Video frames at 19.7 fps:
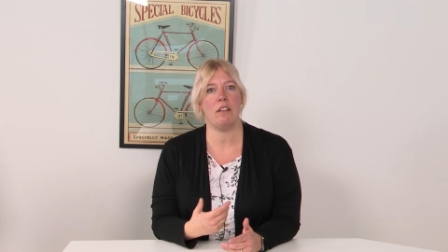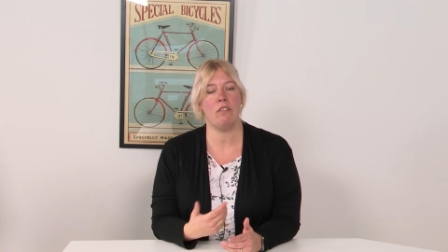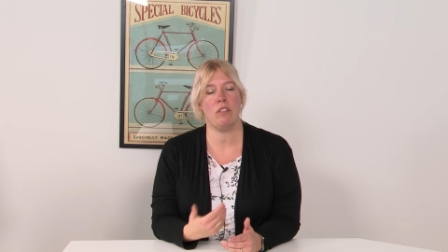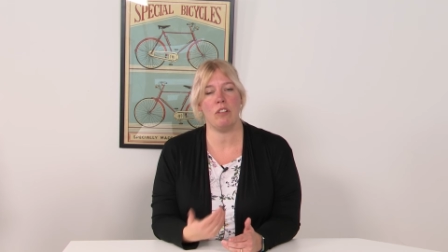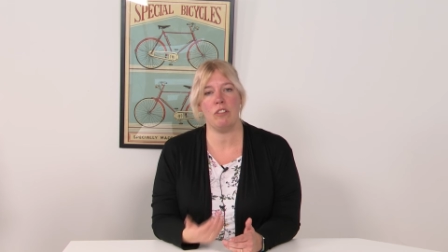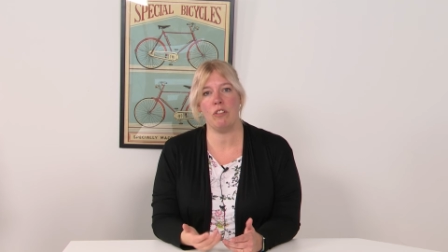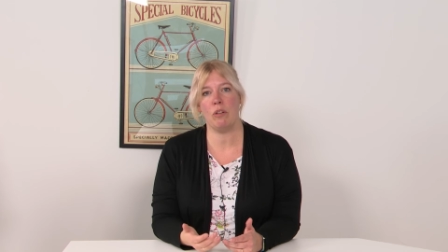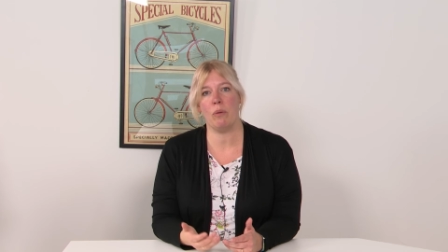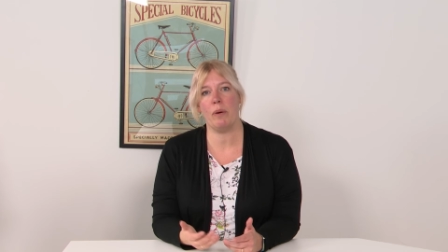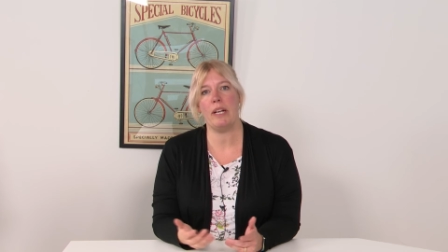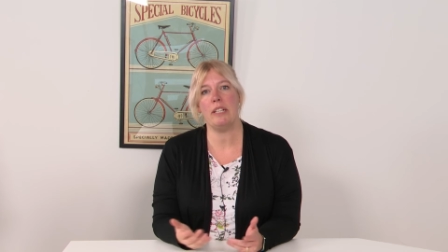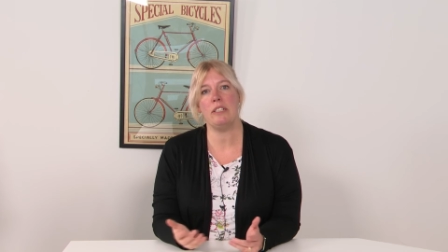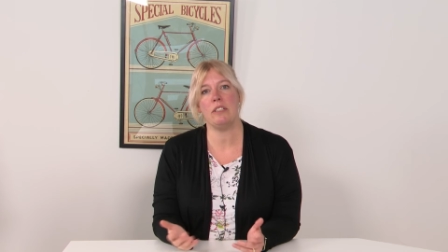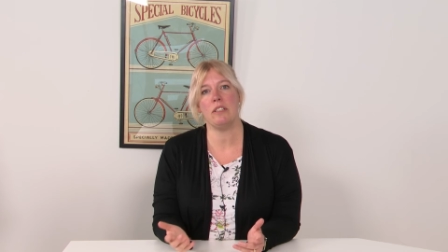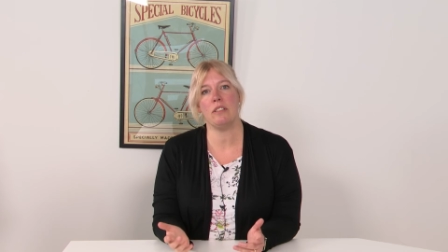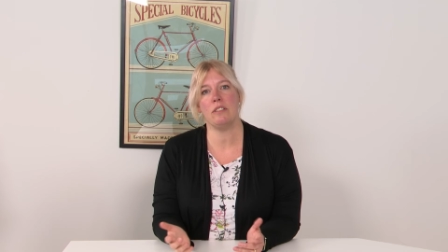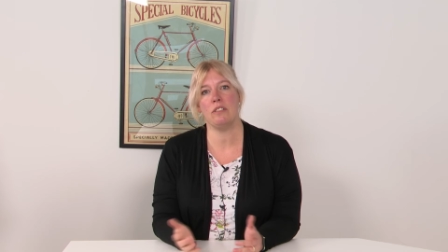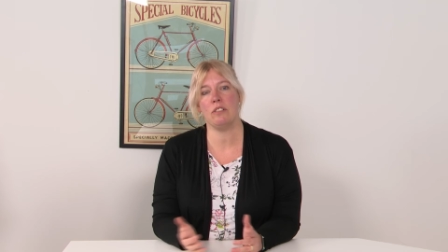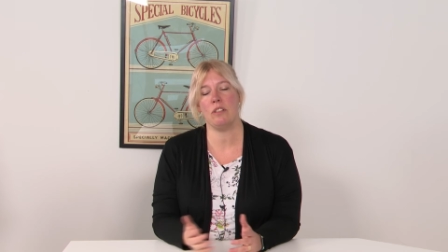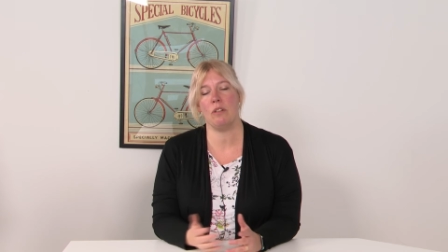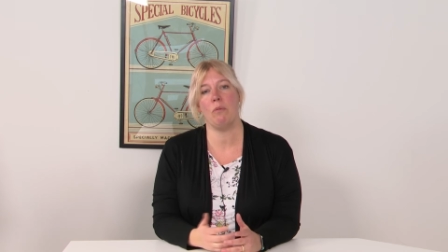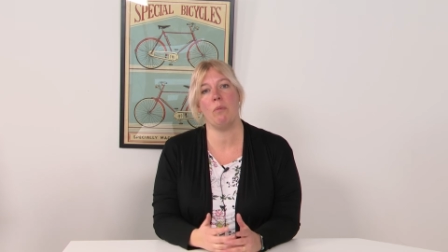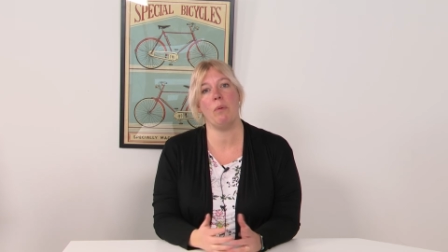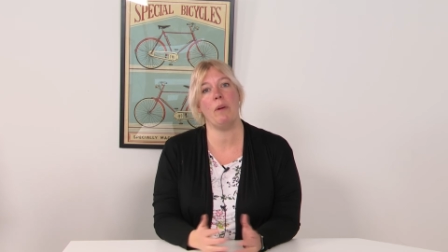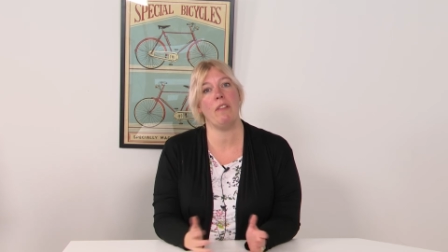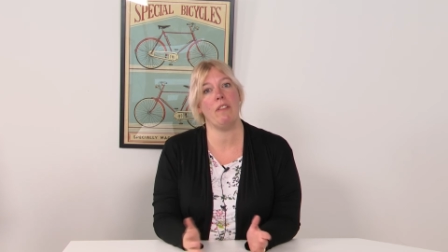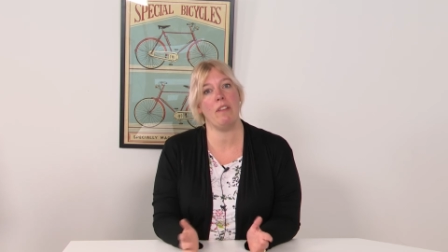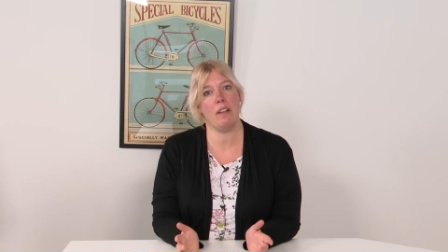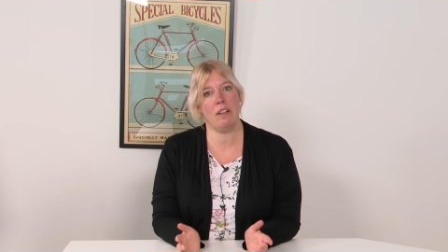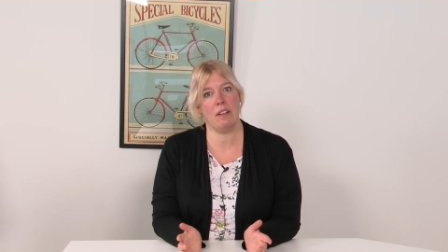situations
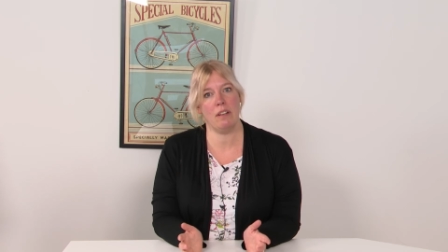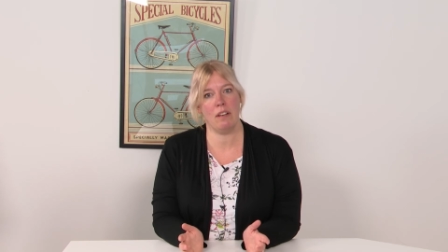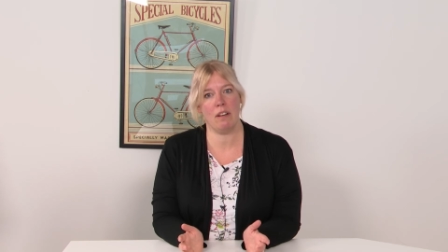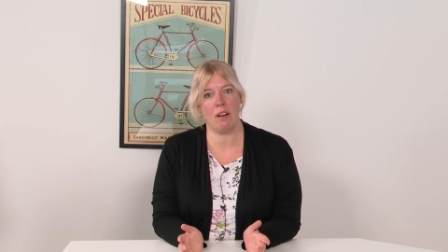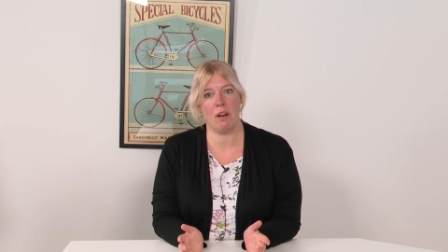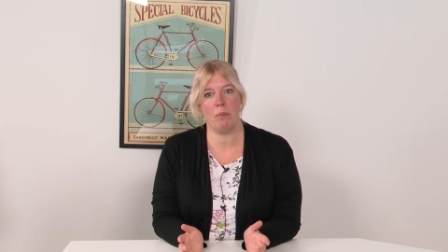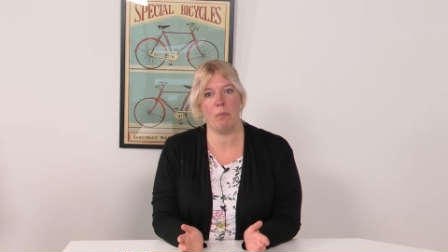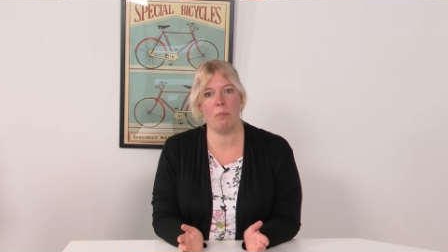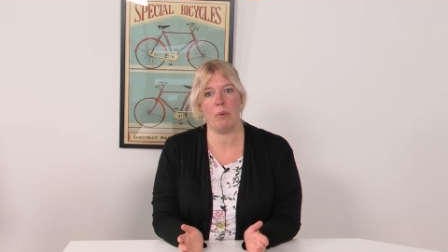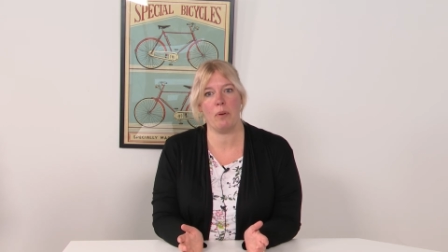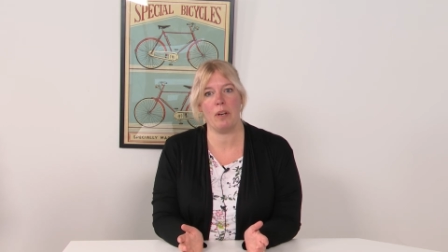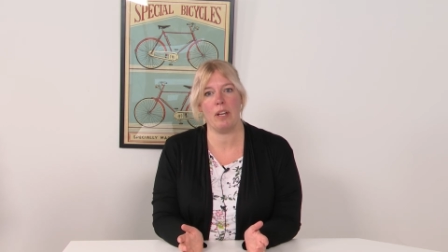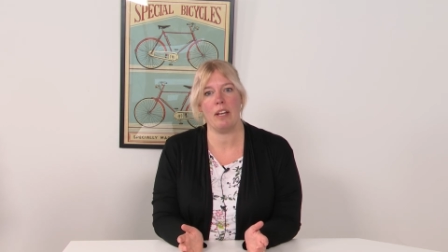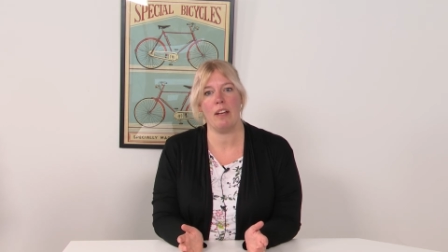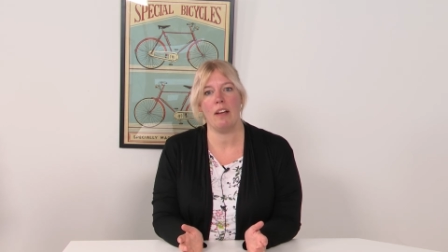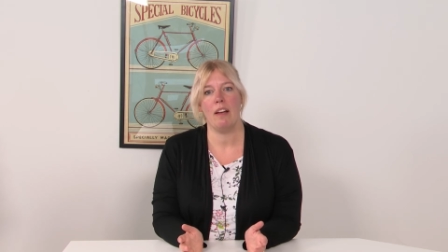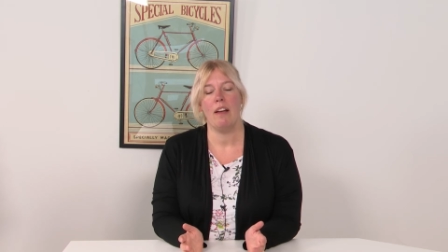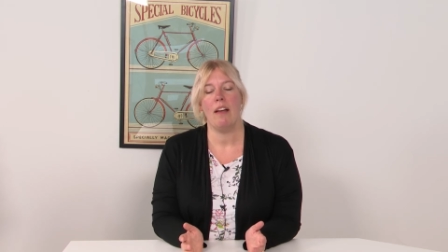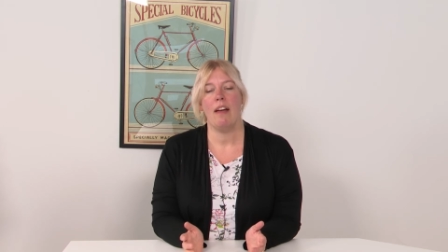within the company.